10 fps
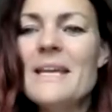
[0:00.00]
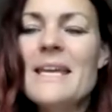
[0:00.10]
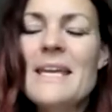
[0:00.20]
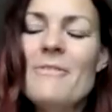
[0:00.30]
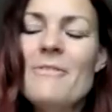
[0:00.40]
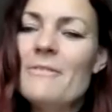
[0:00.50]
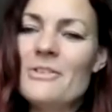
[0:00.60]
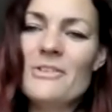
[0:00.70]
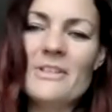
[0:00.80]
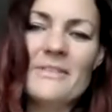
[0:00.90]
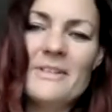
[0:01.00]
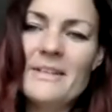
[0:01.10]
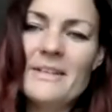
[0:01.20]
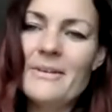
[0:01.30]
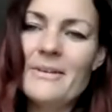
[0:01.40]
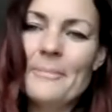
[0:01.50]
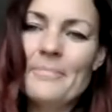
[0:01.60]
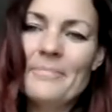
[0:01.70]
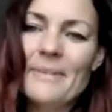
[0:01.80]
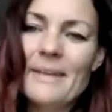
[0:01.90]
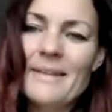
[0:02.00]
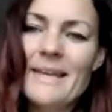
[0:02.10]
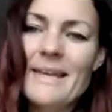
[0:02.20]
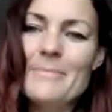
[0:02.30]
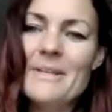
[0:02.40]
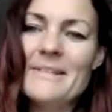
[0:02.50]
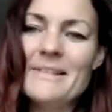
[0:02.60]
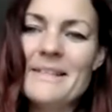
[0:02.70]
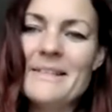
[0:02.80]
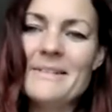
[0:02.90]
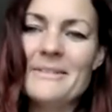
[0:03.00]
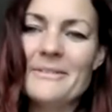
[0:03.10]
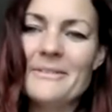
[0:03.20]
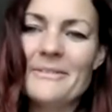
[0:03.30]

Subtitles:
even if it's just, you know, the ABCs of